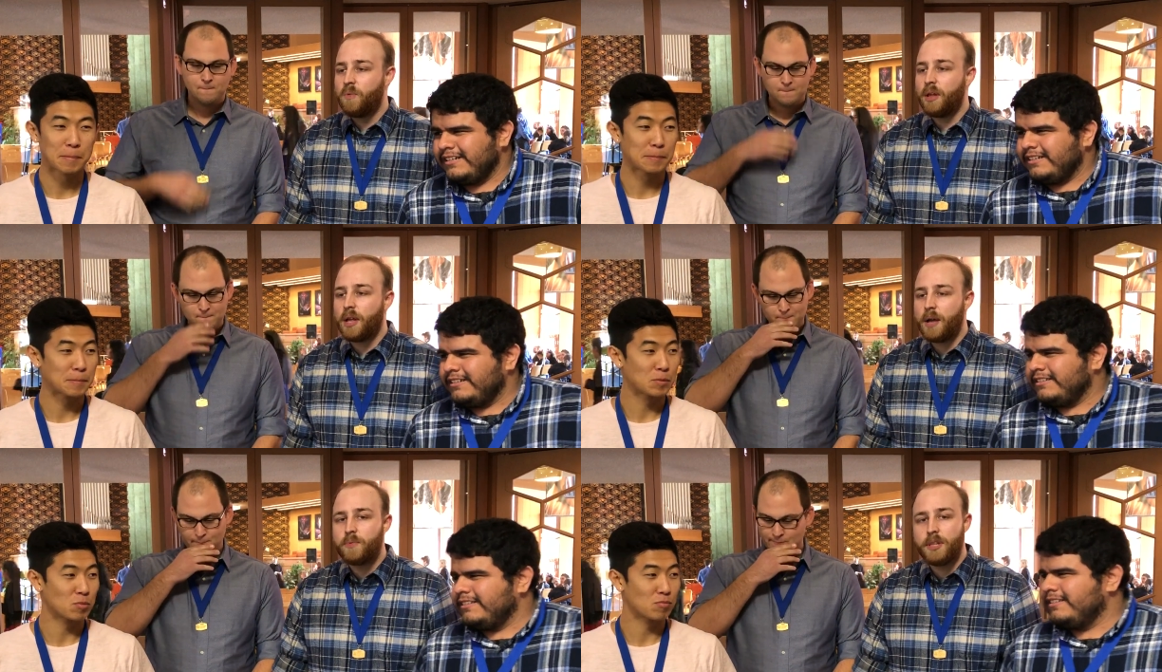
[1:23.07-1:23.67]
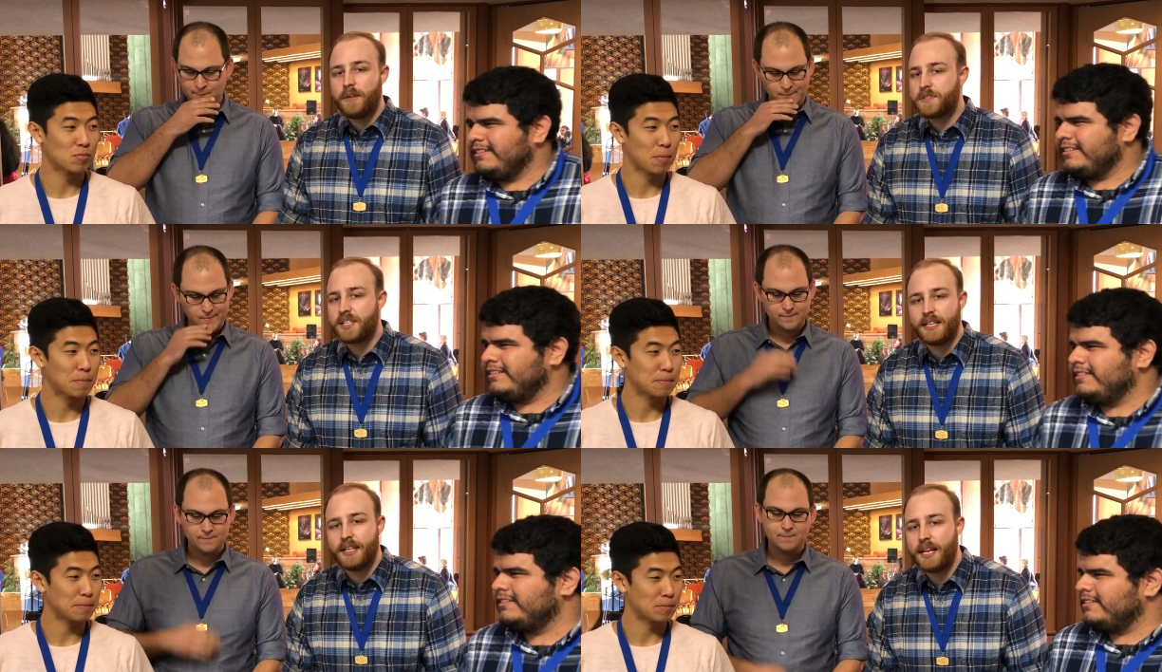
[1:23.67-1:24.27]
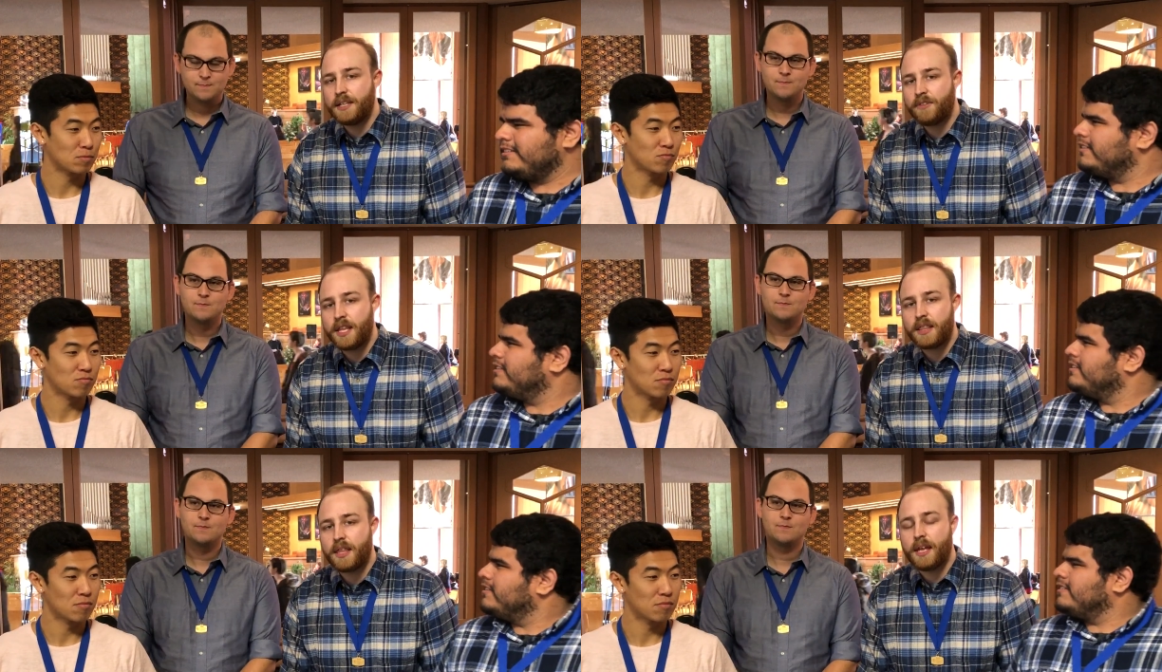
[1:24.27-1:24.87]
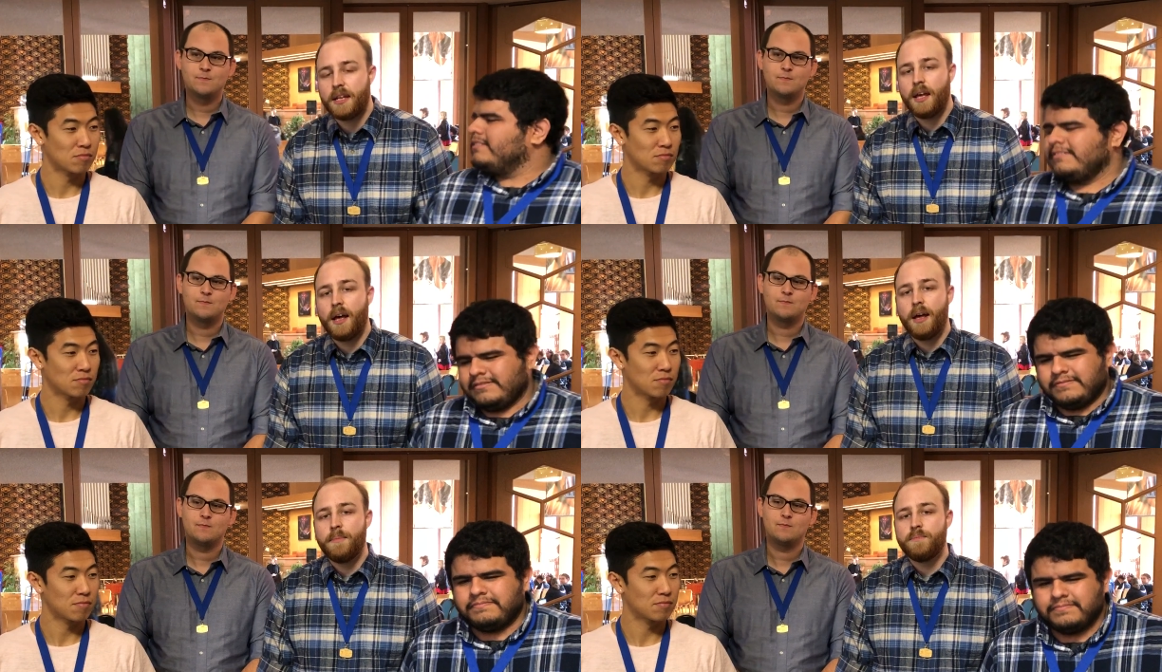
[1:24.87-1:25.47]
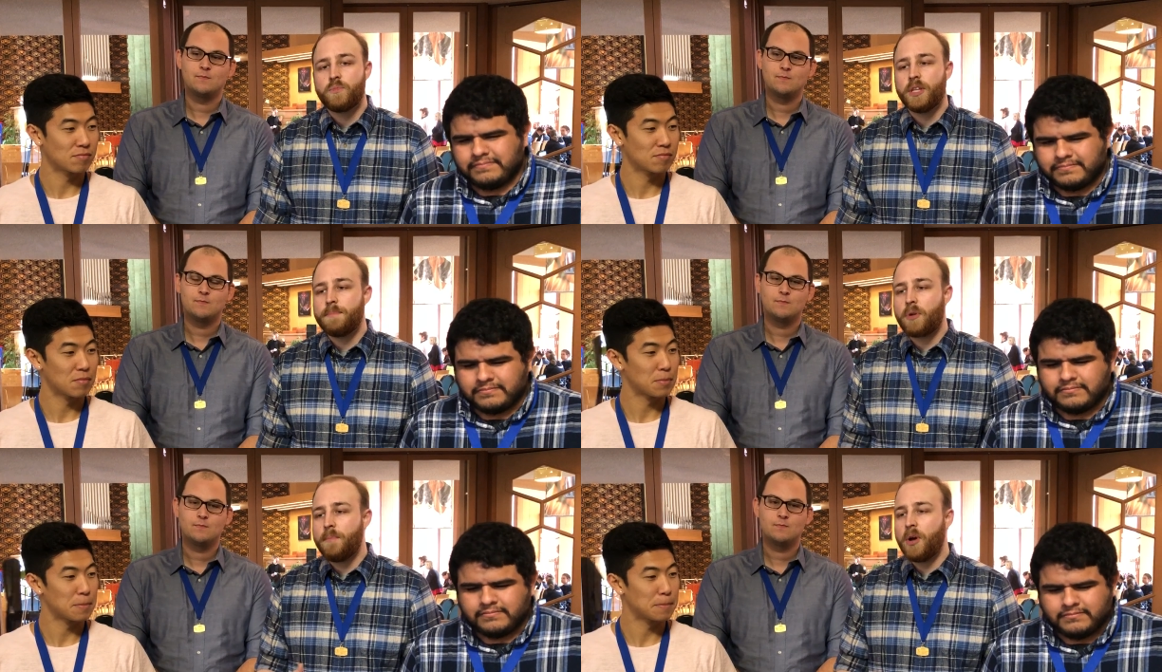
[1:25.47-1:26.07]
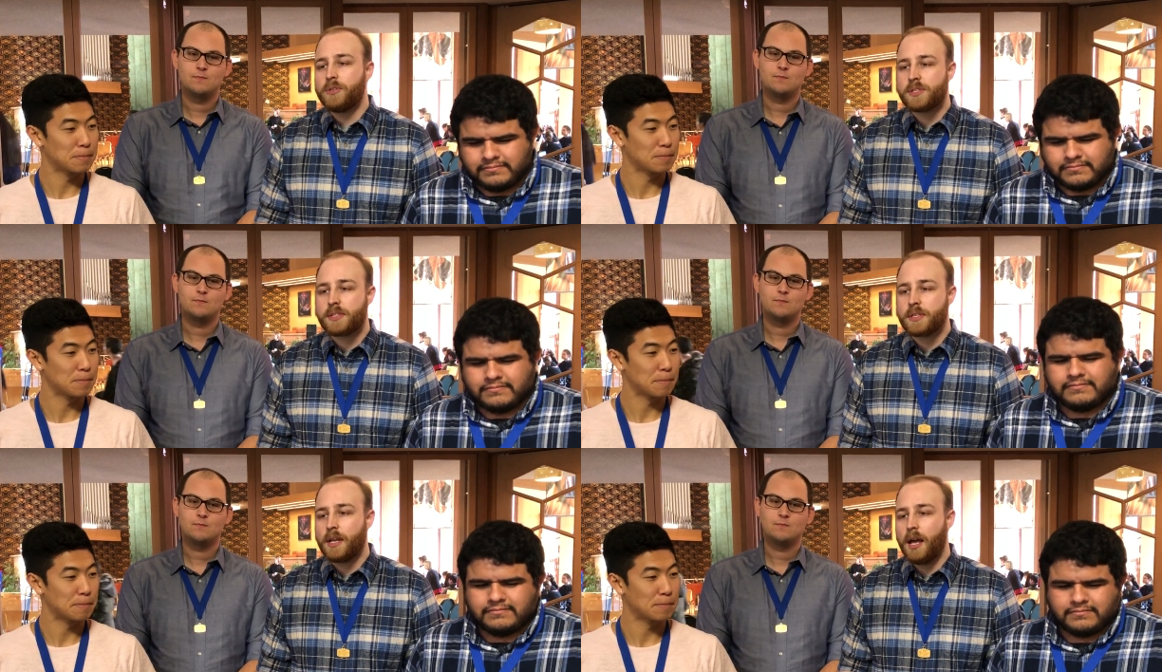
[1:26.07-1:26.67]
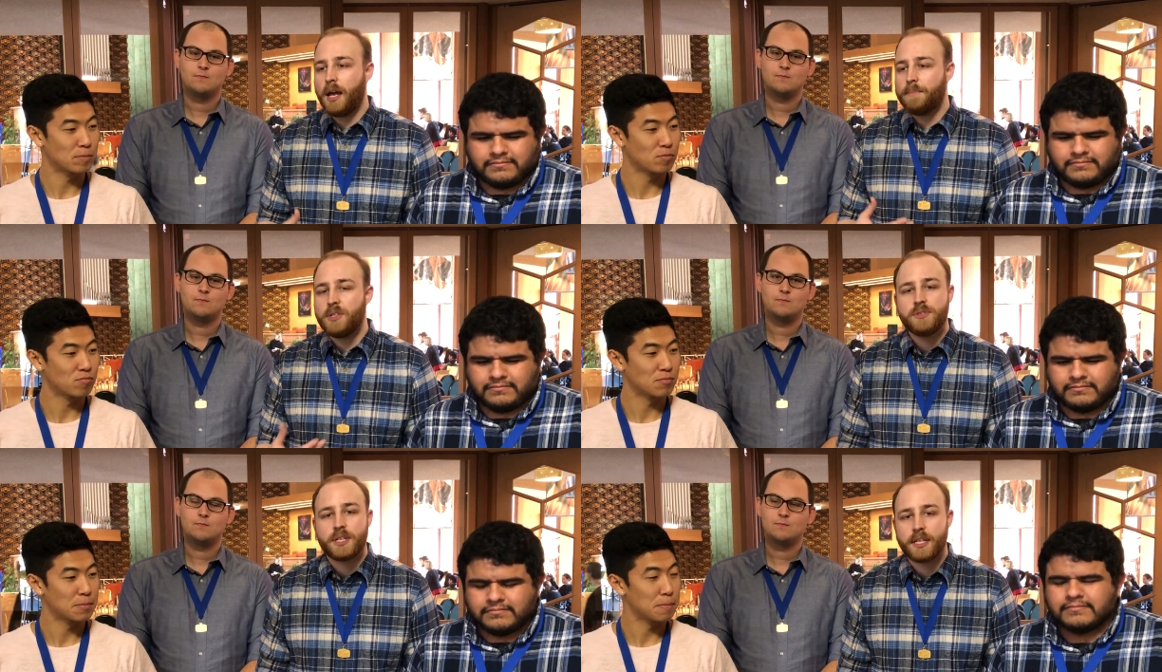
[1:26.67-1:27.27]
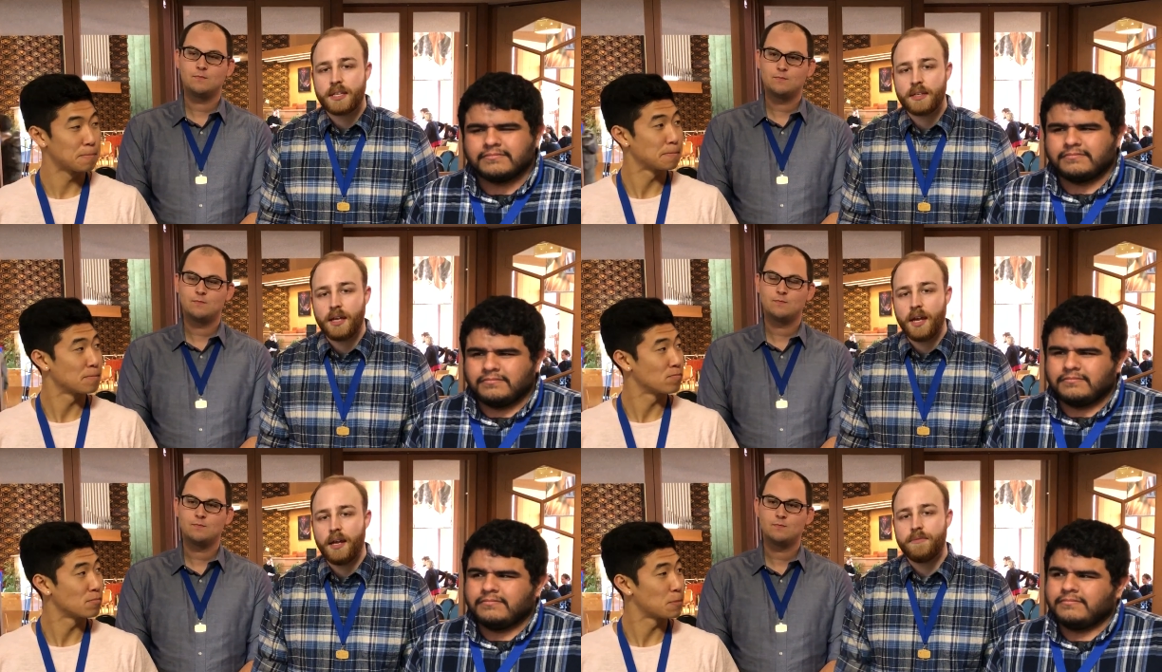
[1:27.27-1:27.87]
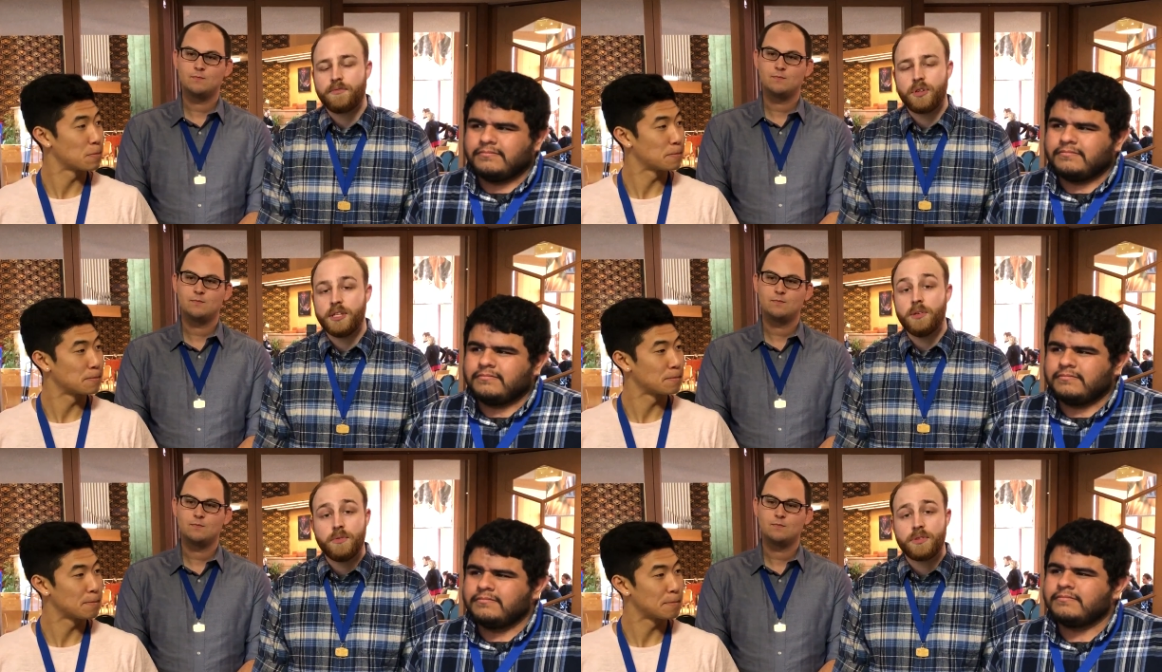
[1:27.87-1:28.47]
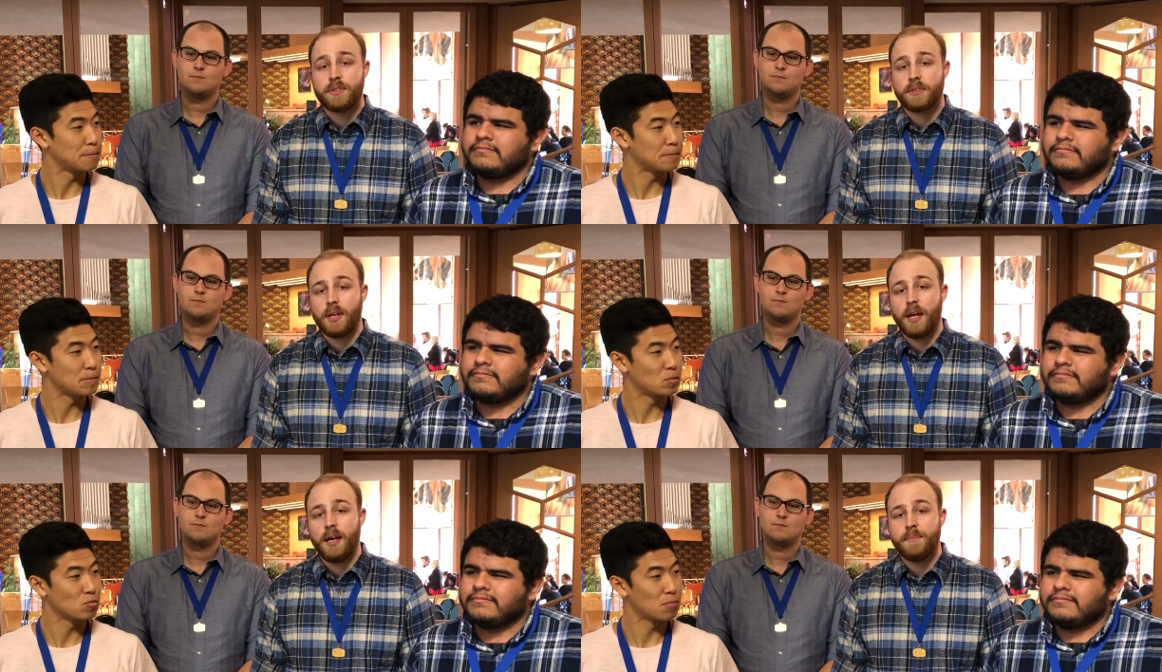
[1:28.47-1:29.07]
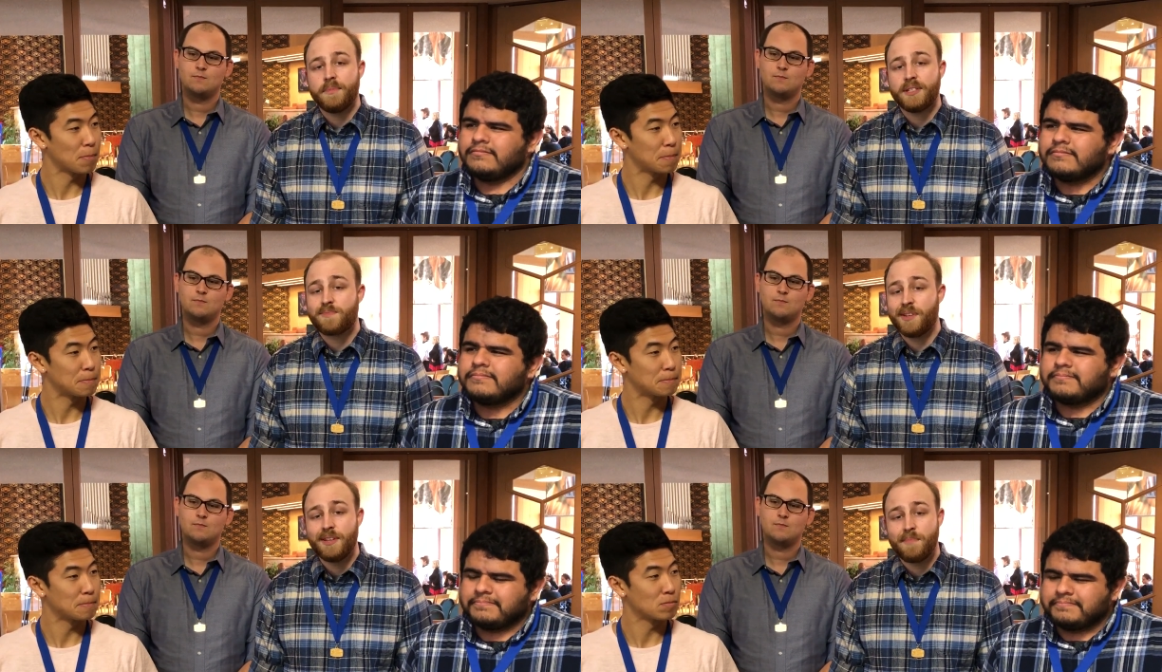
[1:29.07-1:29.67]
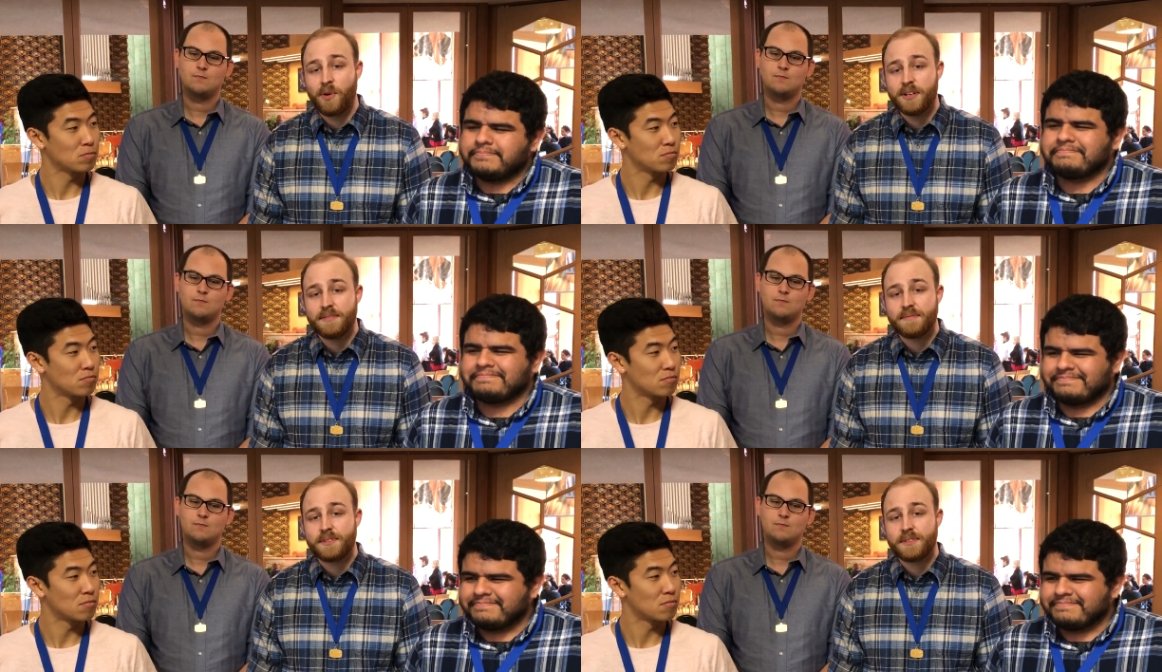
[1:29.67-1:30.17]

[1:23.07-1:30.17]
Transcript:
Speaker 1: Well, we love singing at any event that really promotes music for the youth. It's really important